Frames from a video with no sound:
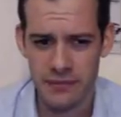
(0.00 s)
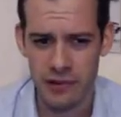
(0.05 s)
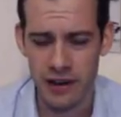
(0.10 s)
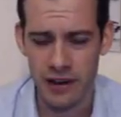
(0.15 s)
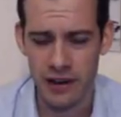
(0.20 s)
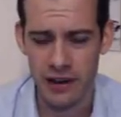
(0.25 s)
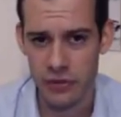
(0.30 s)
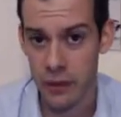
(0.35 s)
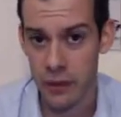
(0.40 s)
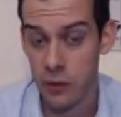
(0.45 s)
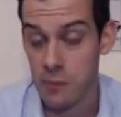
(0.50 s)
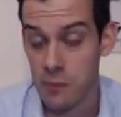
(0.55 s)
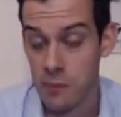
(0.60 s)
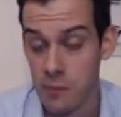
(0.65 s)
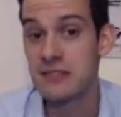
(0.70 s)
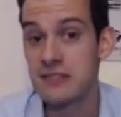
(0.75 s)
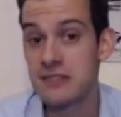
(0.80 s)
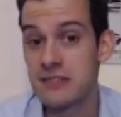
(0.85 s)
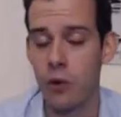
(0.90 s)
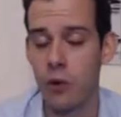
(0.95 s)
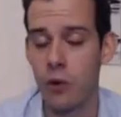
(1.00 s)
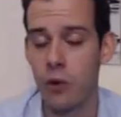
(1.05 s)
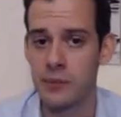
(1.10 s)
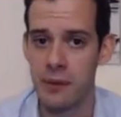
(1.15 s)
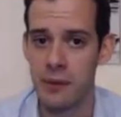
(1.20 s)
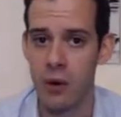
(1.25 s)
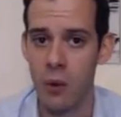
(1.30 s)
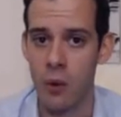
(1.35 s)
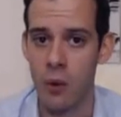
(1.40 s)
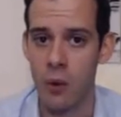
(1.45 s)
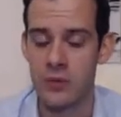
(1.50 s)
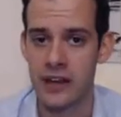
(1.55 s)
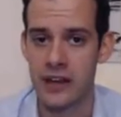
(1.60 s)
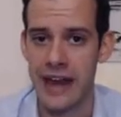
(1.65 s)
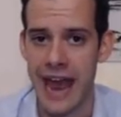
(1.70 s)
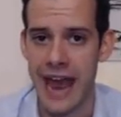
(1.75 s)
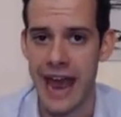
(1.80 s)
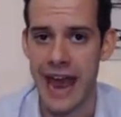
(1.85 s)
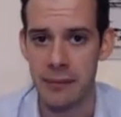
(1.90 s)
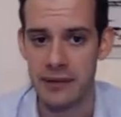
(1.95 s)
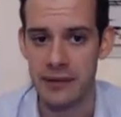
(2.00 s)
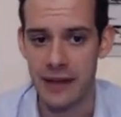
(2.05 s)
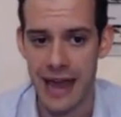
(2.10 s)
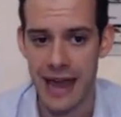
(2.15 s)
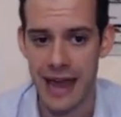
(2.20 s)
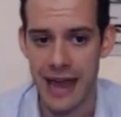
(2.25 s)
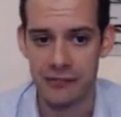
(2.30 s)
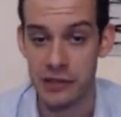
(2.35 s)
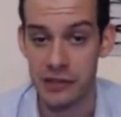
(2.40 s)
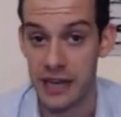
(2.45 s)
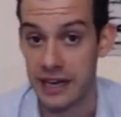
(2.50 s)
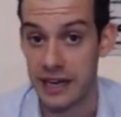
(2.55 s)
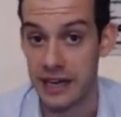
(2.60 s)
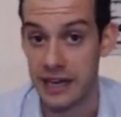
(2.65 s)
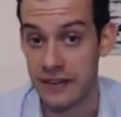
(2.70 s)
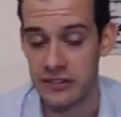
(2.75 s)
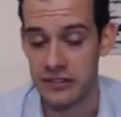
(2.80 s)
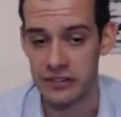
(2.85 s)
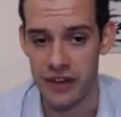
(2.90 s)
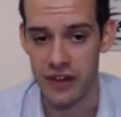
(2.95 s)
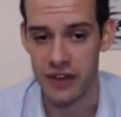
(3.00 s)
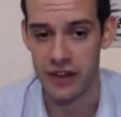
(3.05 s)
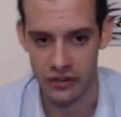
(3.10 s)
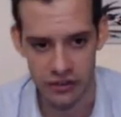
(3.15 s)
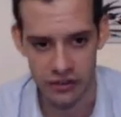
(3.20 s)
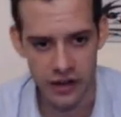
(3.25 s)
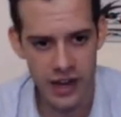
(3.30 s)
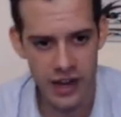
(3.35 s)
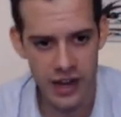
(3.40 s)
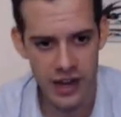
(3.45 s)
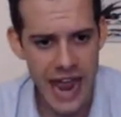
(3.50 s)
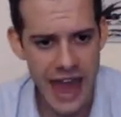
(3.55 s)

Right, so they were misinformed about what was going to happen after getting this injection.